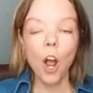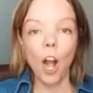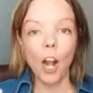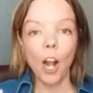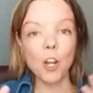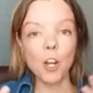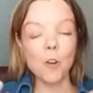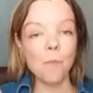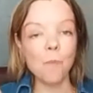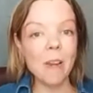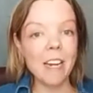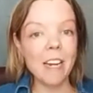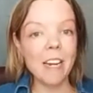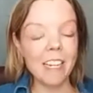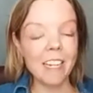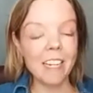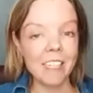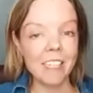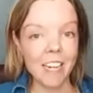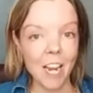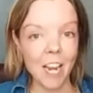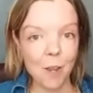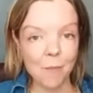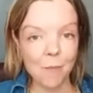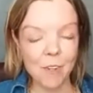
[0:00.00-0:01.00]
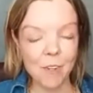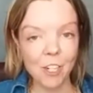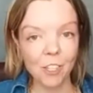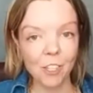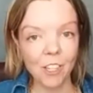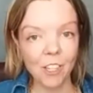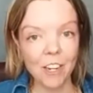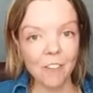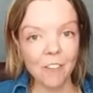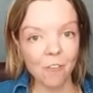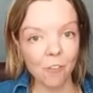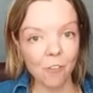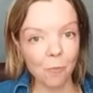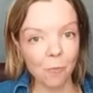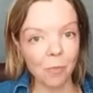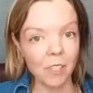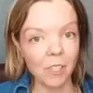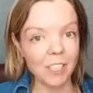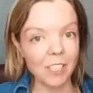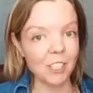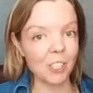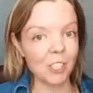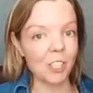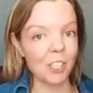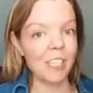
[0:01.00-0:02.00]
Are you making time in your life for
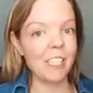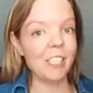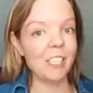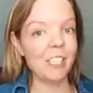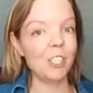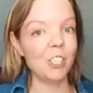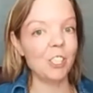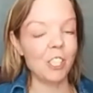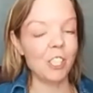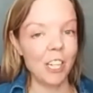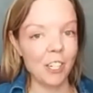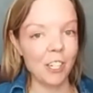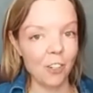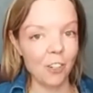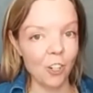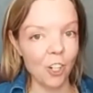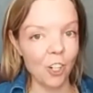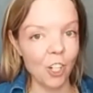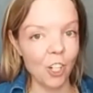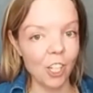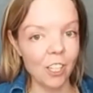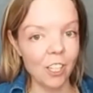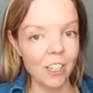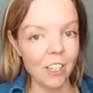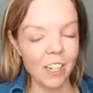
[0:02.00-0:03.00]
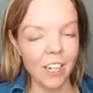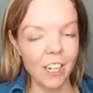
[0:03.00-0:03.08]
pleasure in general?